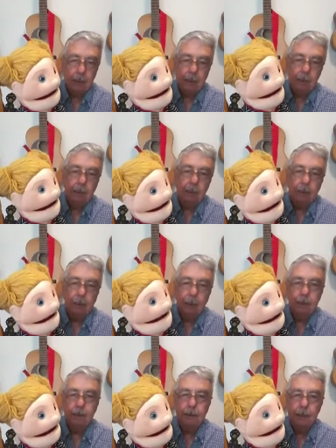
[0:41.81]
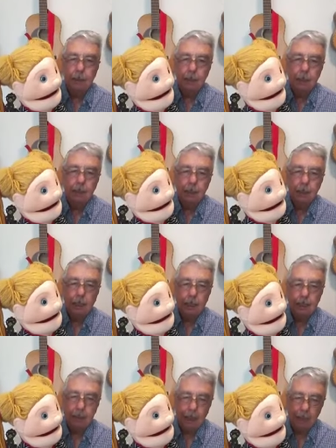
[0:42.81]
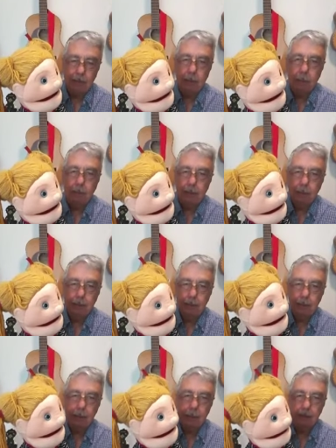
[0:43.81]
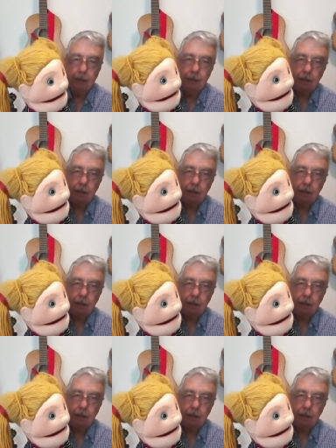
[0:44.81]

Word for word: So uh, I just have to make the best of it.